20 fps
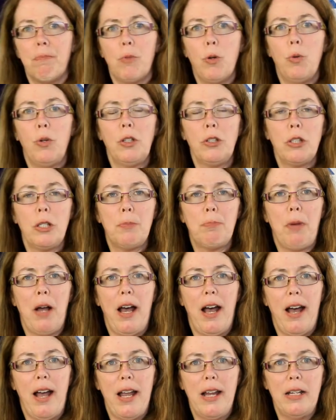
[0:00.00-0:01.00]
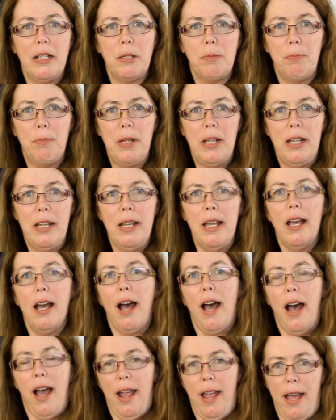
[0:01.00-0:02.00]
quilts behind me
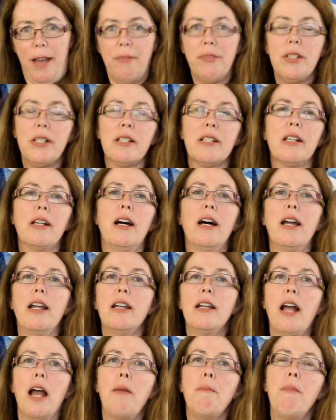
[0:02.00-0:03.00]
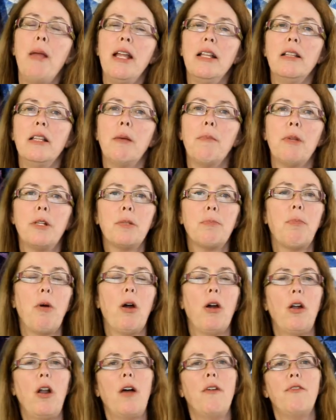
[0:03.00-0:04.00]
I have designed. I made them as
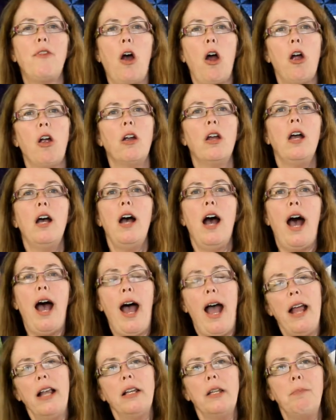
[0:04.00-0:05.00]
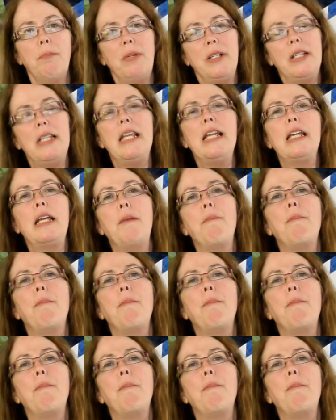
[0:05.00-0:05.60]
part of our Island Batik